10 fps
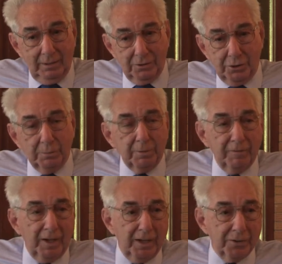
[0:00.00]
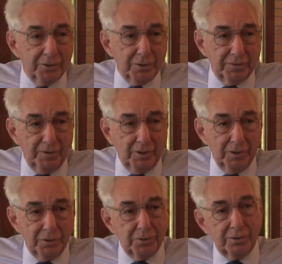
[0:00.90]
supervisor as far
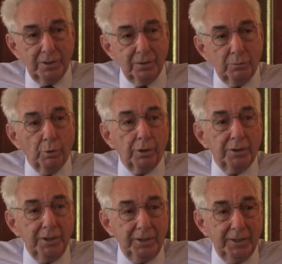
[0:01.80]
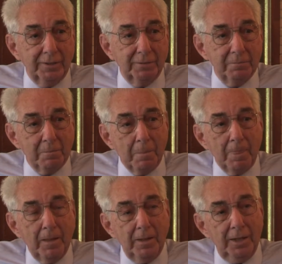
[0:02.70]
as work detail.
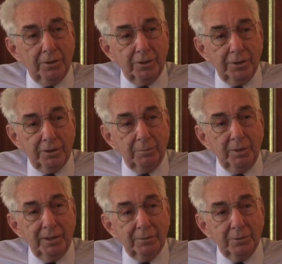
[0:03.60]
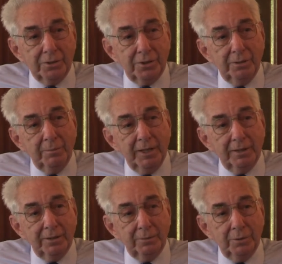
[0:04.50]
Edgar Hildebrand was the
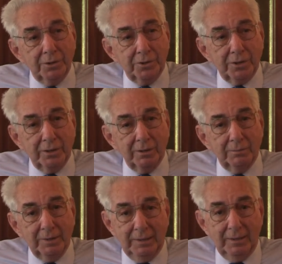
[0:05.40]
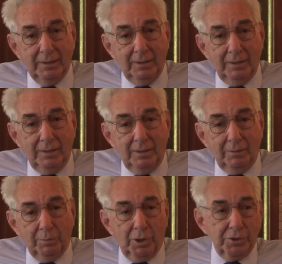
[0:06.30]
man that was
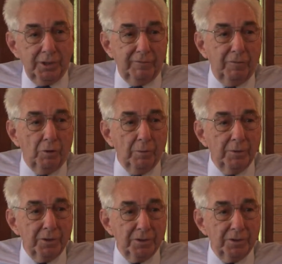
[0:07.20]
project foreman